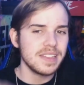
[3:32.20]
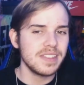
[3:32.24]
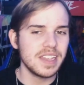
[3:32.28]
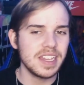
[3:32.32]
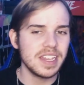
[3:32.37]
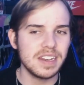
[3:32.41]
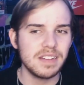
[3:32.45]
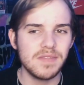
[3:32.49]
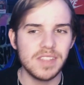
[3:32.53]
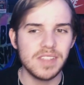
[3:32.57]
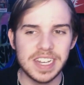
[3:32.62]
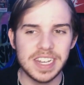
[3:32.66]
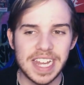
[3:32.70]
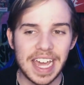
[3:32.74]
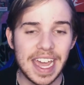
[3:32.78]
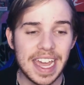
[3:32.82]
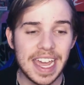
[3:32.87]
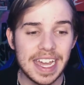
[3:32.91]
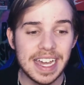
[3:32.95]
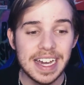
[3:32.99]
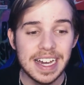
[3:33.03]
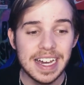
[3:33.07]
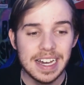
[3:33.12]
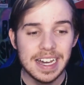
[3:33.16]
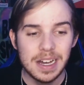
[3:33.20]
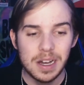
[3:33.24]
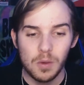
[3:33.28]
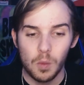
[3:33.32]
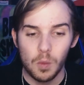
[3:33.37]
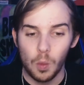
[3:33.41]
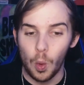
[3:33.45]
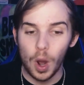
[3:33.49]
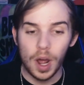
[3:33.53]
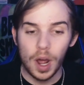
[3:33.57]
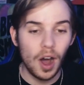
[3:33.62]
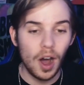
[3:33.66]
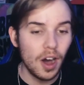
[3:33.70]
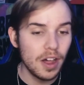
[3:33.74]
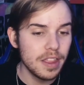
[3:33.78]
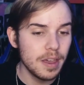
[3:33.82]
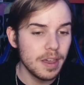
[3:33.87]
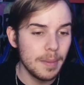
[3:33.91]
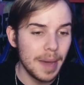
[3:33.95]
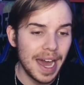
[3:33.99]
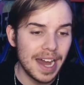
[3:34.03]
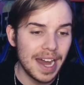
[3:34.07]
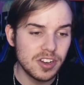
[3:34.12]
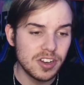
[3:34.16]
end of the day, what all that
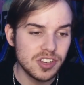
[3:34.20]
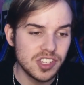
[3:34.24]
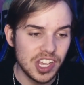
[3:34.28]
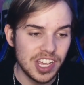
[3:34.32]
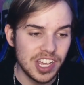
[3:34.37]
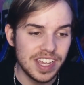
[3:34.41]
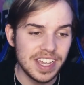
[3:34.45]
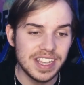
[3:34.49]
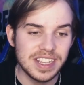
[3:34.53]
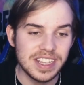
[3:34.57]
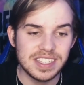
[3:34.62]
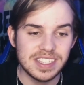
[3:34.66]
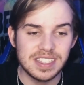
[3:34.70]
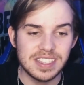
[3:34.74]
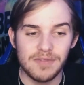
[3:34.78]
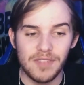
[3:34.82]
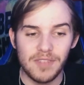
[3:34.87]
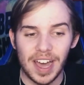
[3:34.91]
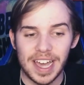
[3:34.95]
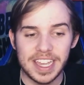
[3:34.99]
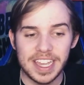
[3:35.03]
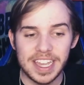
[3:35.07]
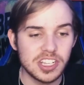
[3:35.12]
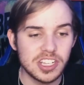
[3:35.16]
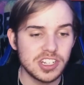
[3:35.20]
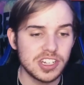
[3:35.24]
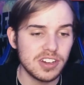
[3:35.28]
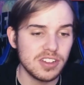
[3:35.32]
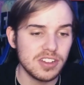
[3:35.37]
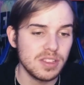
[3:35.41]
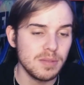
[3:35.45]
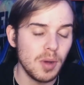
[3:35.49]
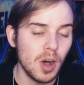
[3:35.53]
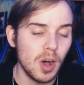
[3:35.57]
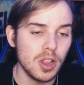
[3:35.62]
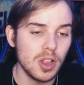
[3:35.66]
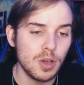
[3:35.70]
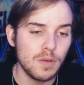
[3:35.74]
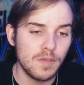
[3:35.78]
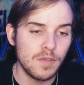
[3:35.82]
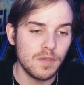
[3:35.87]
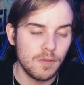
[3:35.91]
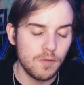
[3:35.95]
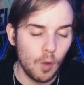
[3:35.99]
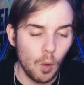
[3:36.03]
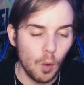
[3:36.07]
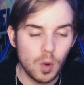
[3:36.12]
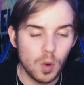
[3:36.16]
matters is the Vikings turned the ball over
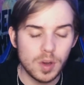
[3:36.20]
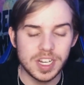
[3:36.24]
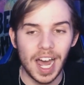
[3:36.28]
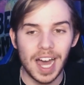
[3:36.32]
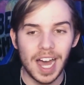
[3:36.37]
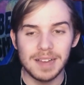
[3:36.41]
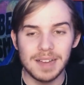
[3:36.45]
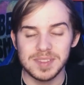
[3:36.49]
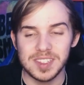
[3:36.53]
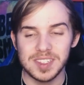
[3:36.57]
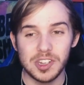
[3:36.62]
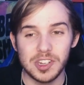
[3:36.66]
four times,